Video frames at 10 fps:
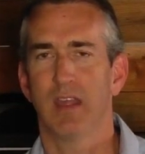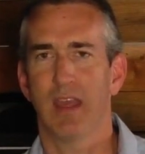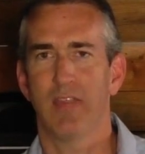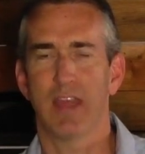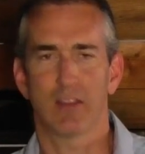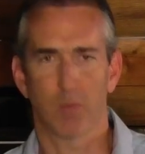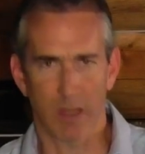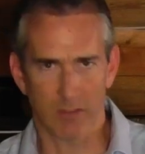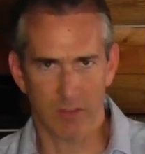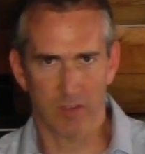And that's
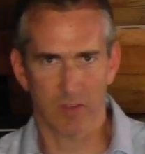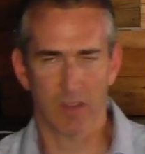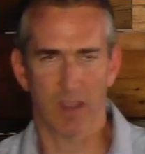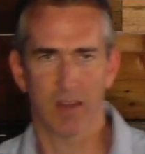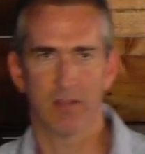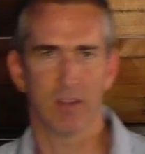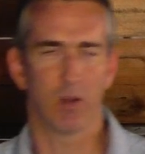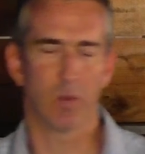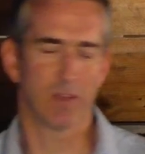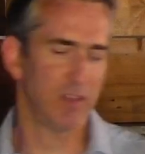why Jesus said, you
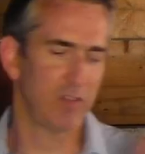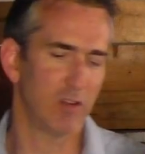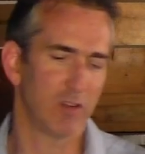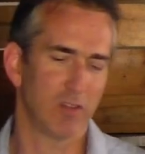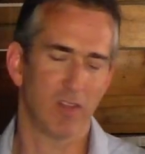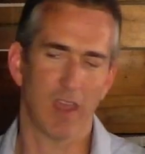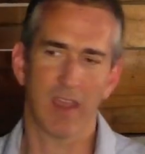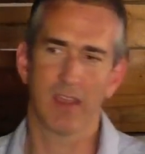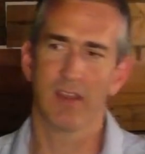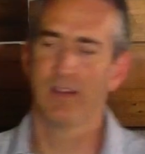know, what's easier to say,